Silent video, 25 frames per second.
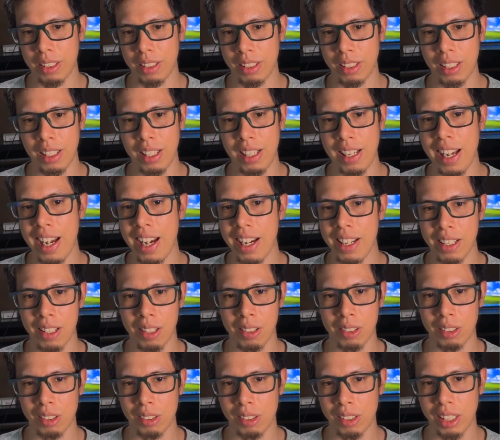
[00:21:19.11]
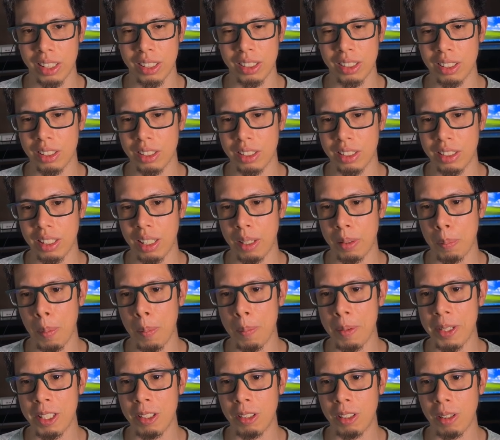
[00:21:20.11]
layer that
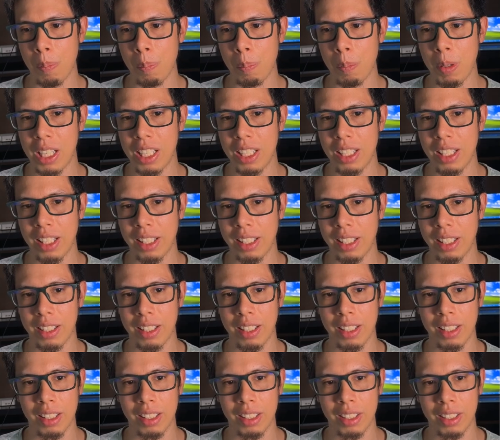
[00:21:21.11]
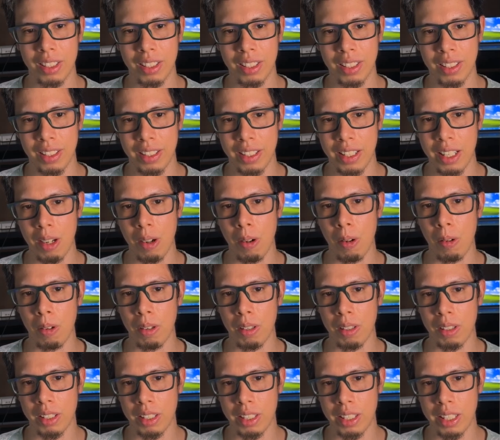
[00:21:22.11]
maybe you can play like in a
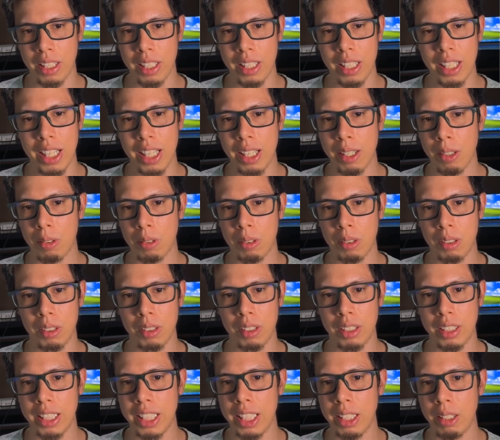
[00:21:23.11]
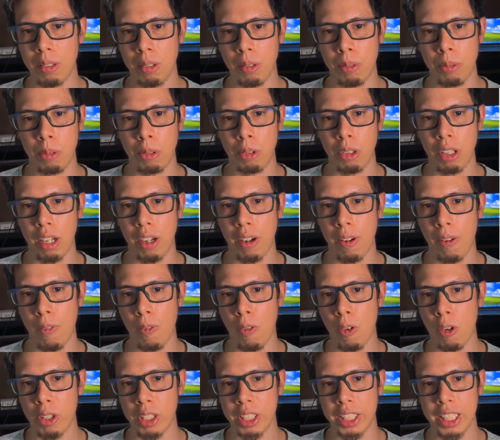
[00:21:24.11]
Neo
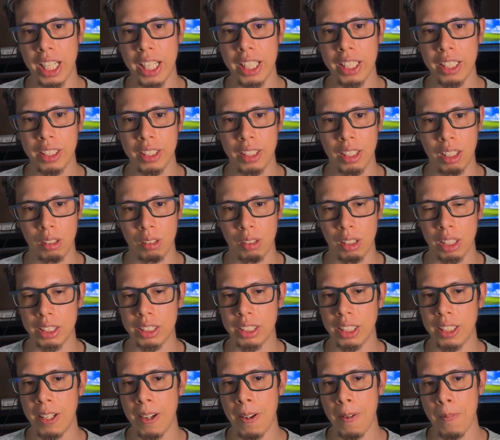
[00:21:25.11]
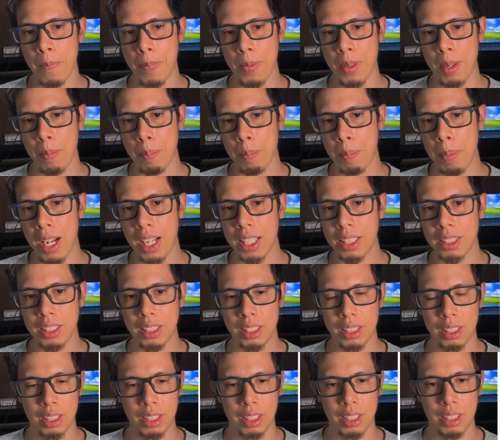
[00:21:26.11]
4J, right? But
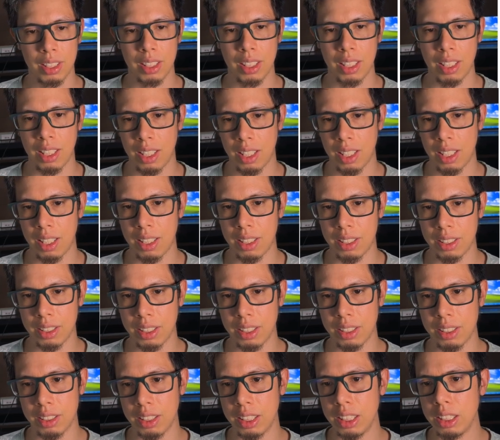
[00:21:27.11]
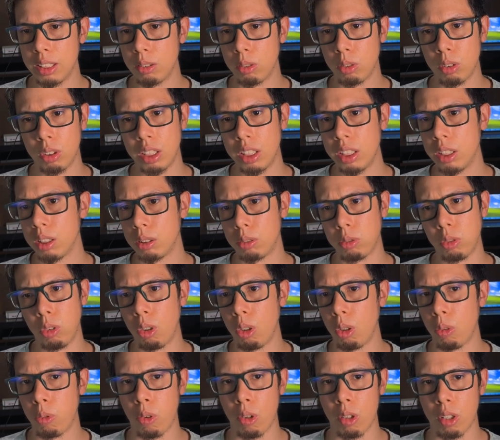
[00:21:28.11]
is
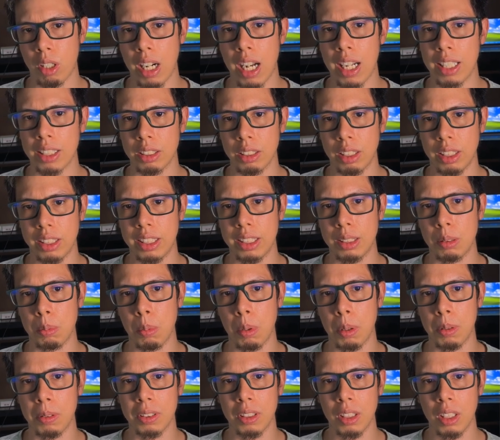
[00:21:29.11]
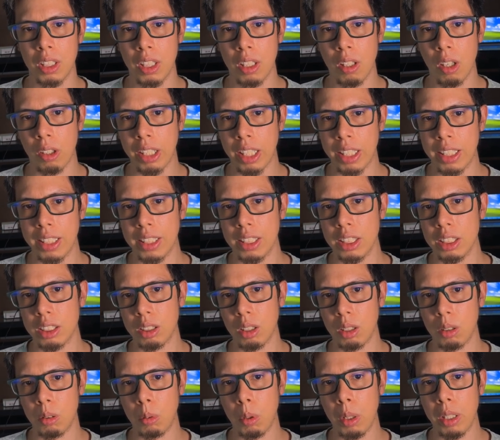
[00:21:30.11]
useful for us in this moment. Okay,
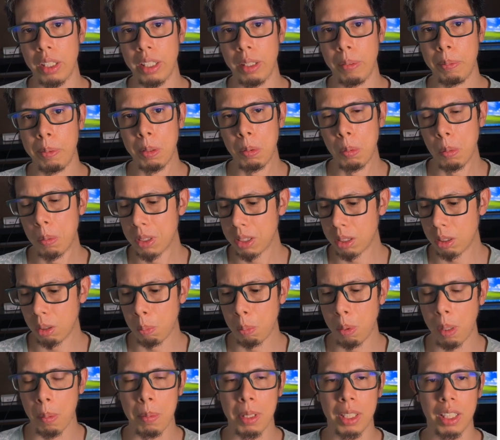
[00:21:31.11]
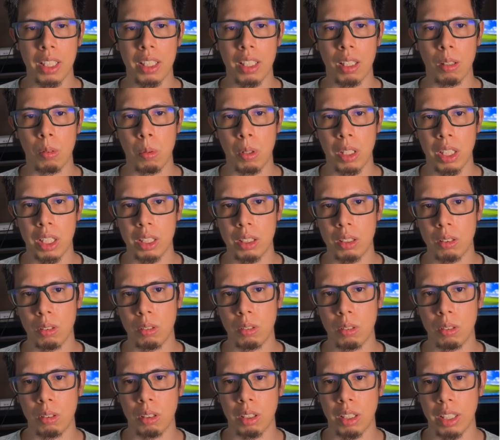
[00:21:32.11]
so if you want to implement a query
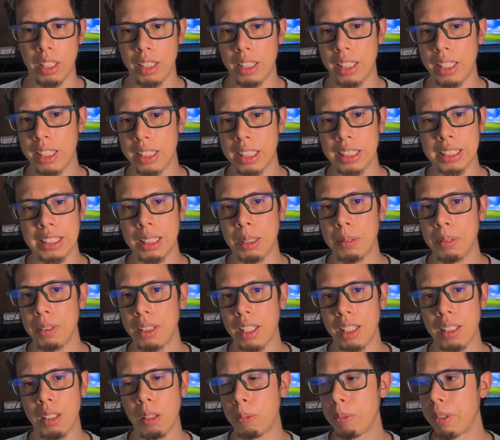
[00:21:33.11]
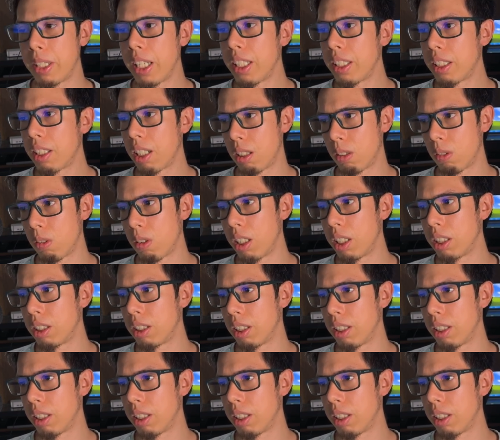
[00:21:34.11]
to get the same kind of data, right?